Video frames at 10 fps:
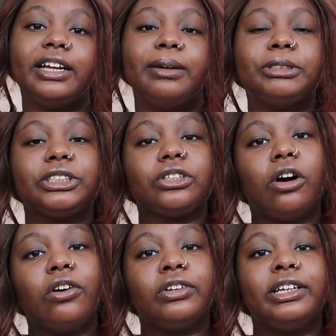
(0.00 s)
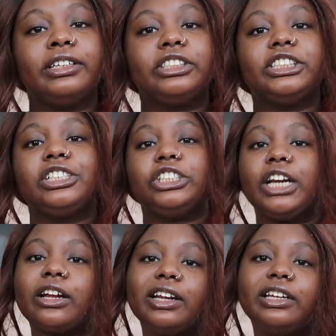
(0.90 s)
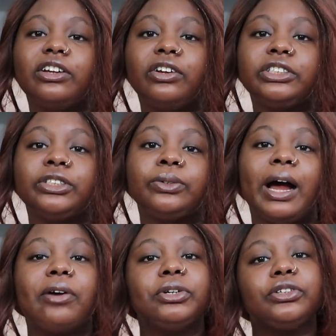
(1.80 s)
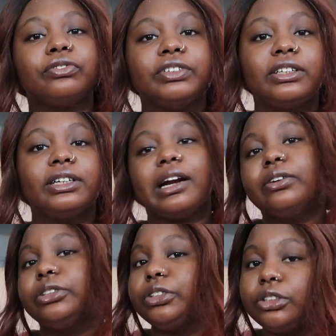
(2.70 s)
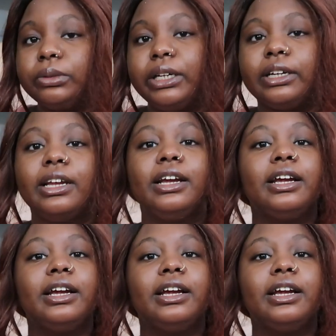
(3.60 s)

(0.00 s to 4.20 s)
I'm just calling to check in on you, how are you feeling, how are you doing?